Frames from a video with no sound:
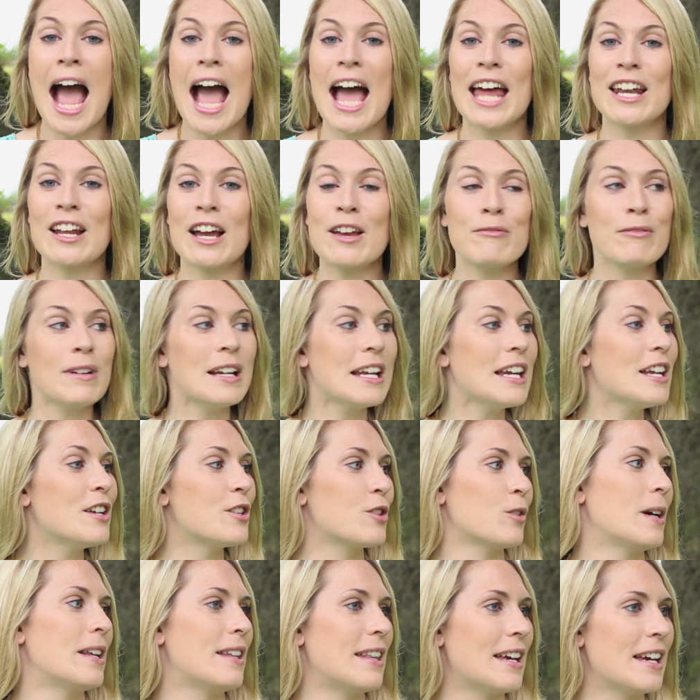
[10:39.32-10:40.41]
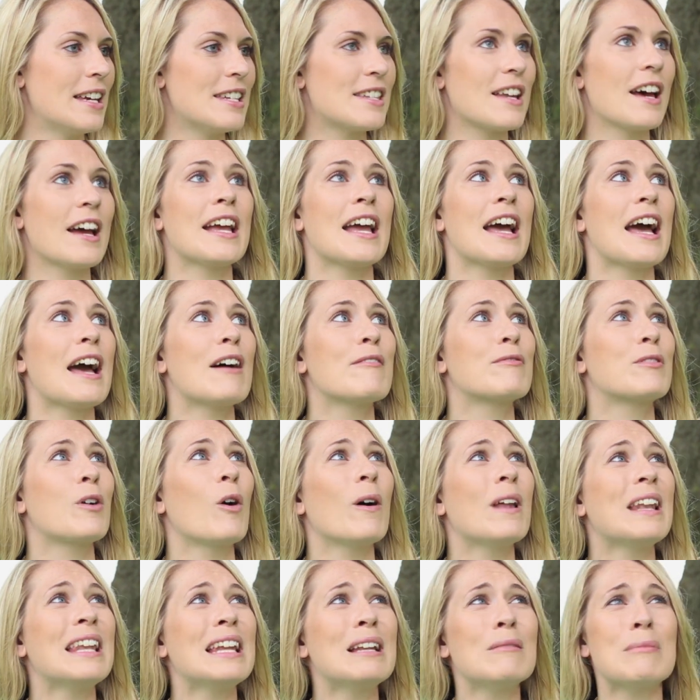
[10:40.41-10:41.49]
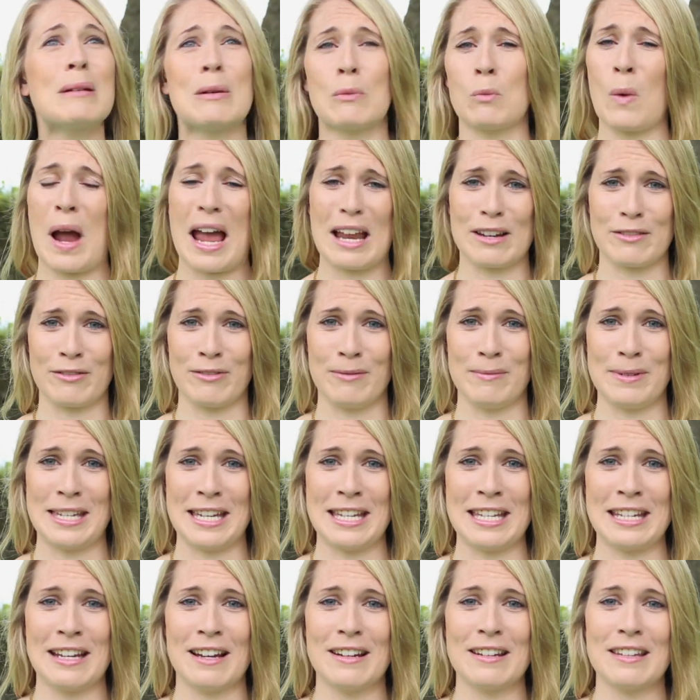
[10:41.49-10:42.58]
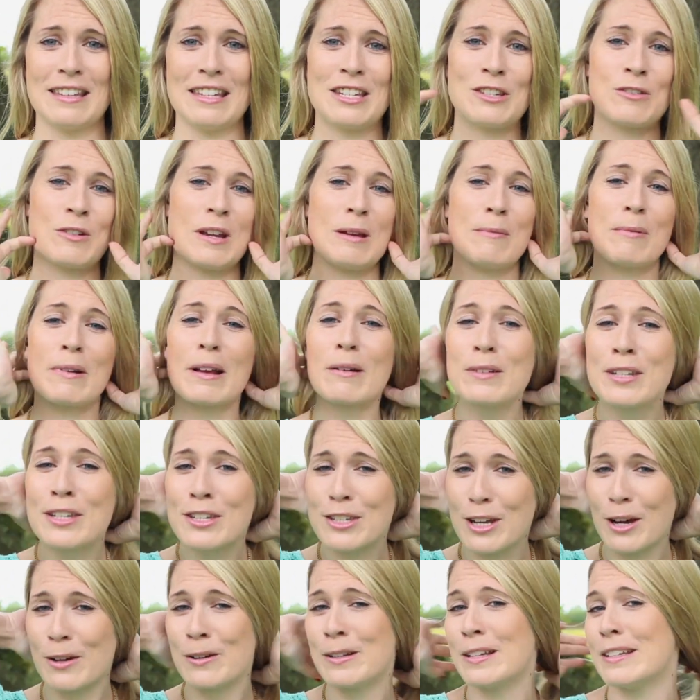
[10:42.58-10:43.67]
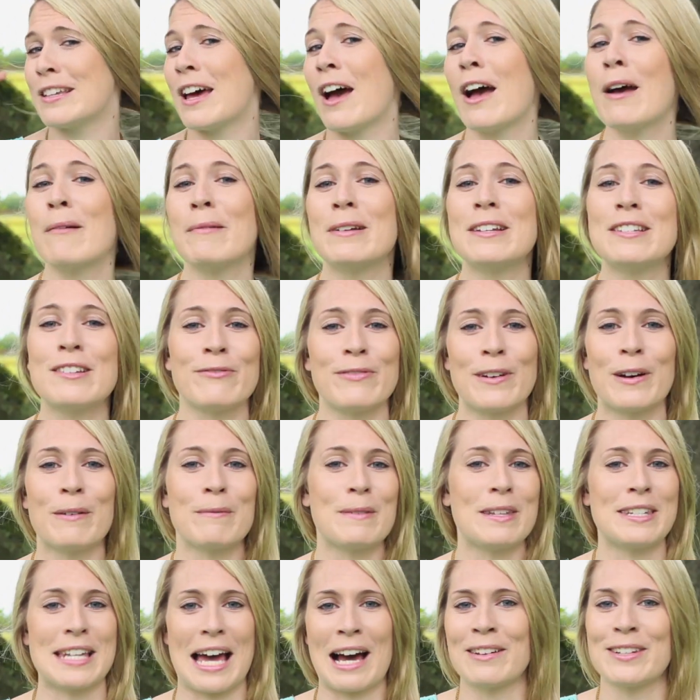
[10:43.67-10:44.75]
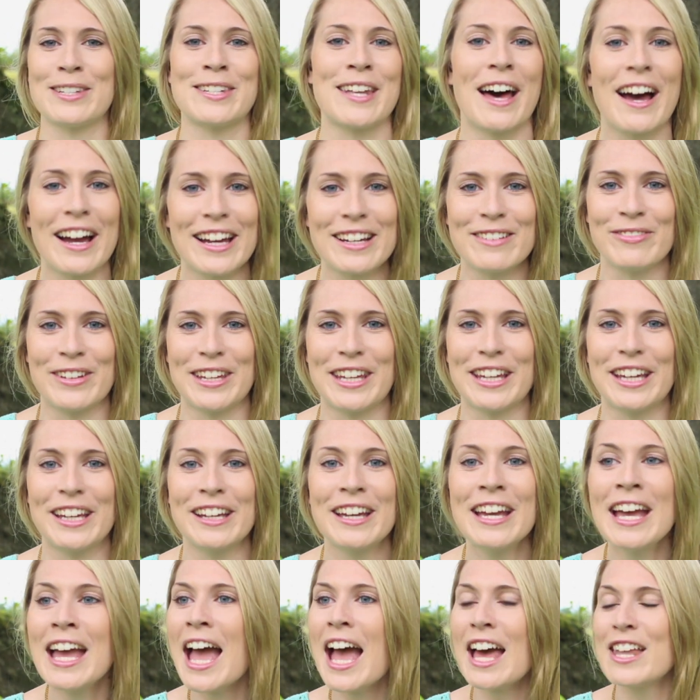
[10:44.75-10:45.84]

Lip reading: And I've really enjoyed this. I have got a little bit wet from sitting under this tree, but I was so determined to film this outside for you.